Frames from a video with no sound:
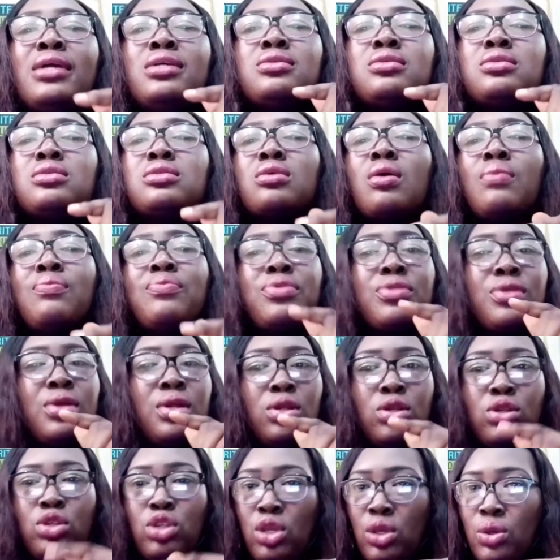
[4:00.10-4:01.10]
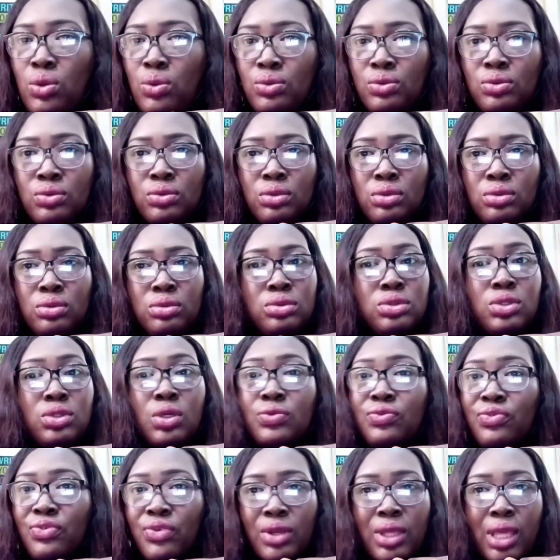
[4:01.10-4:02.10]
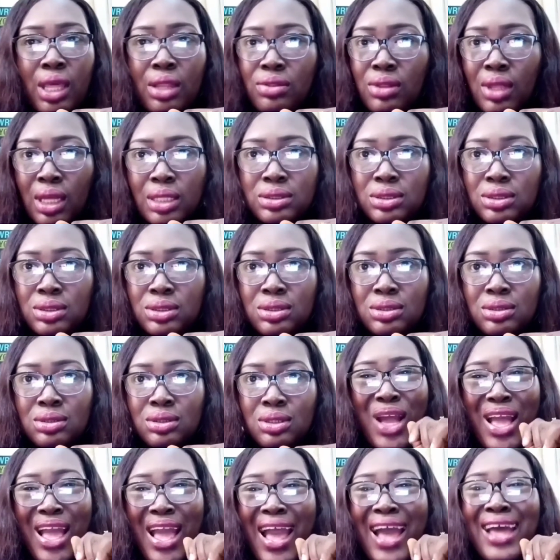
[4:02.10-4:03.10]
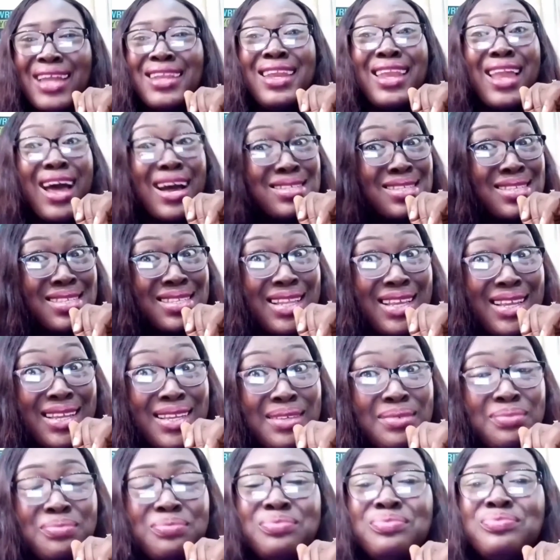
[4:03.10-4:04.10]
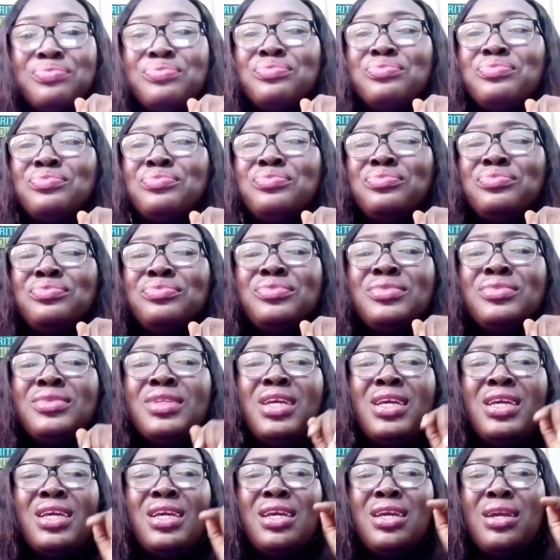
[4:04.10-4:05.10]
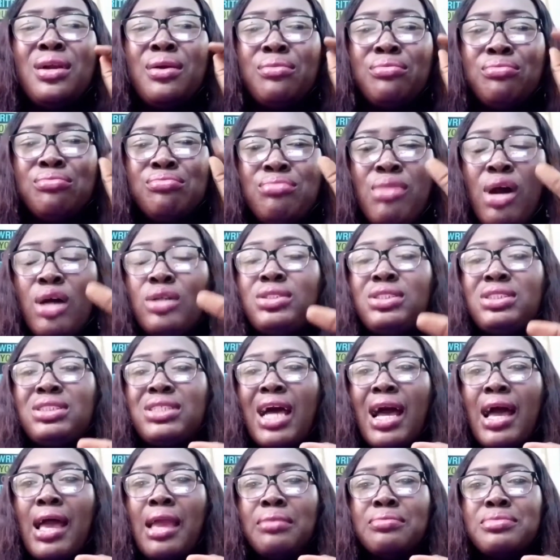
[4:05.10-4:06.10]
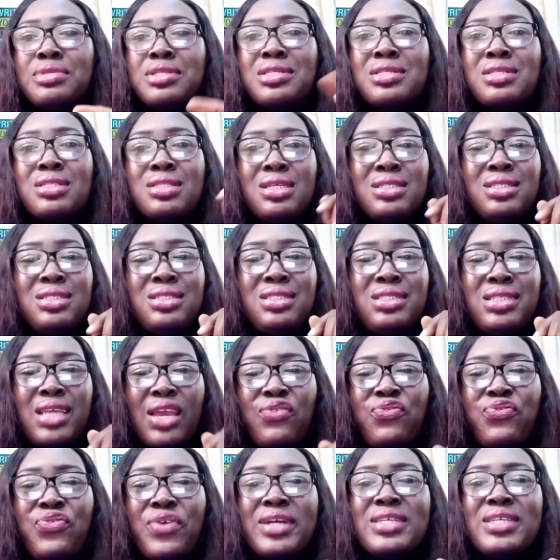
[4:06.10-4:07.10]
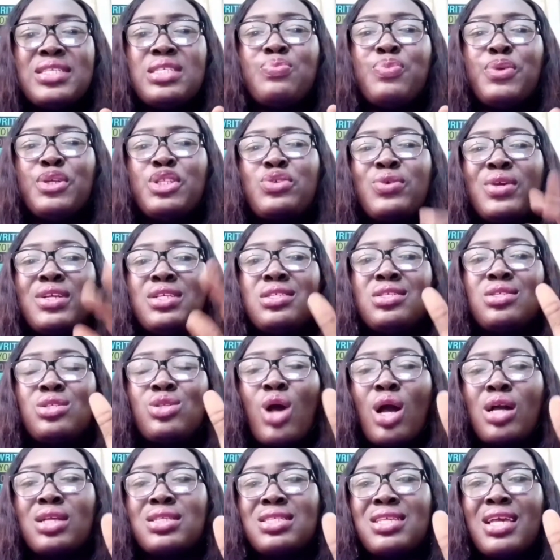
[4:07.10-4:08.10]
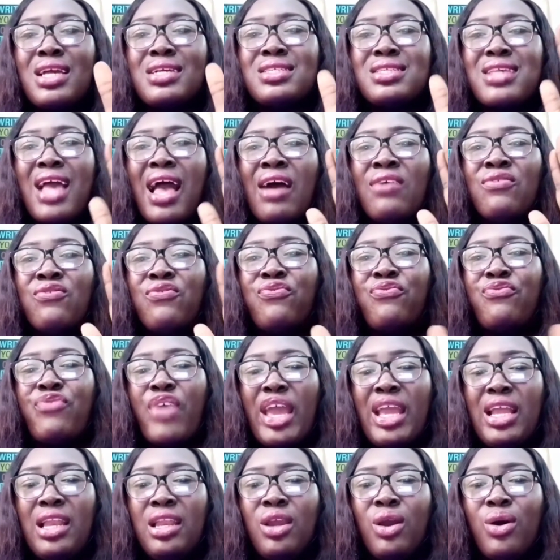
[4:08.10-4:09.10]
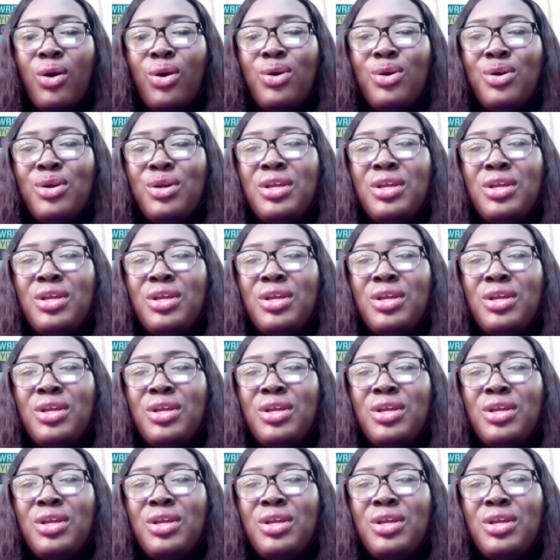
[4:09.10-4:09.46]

something new. Don't forget that. And lastly, most times the difference between success and failure